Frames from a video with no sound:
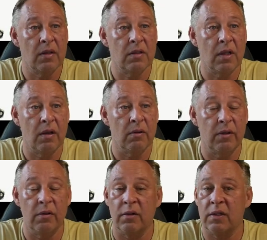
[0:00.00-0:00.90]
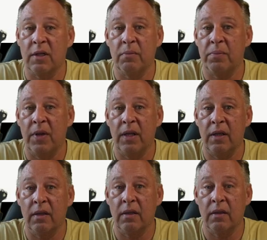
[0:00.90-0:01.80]
So you
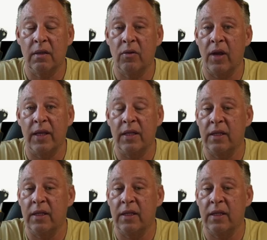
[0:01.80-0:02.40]
simply create